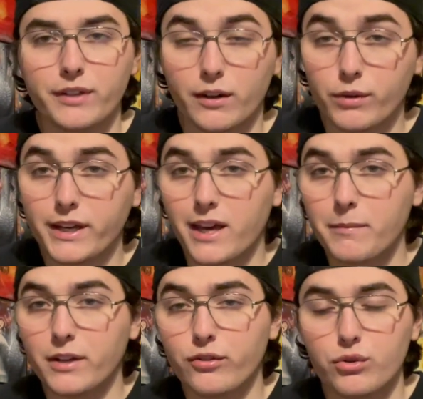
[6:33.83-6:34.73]
You got Rick
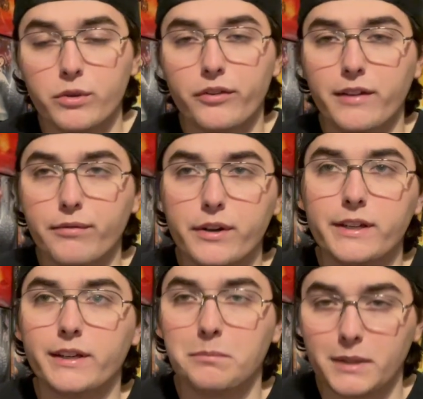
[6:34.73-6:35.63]
Emmett, who is a
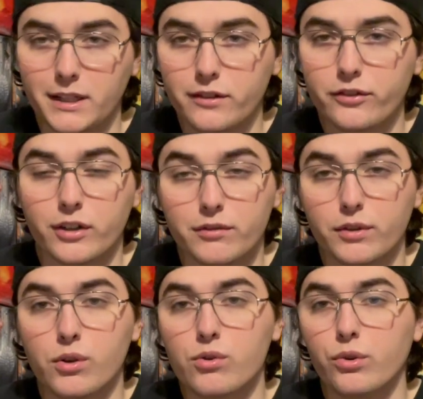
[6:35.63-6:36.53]
freaking beast on
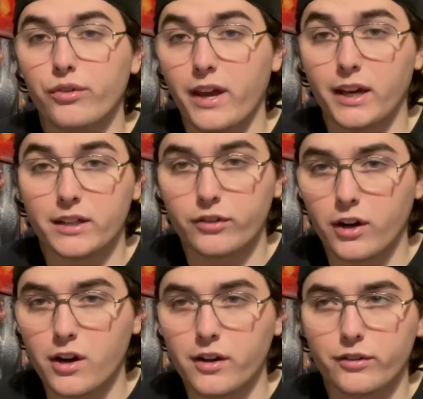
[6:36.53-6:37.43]
vocals and guitar.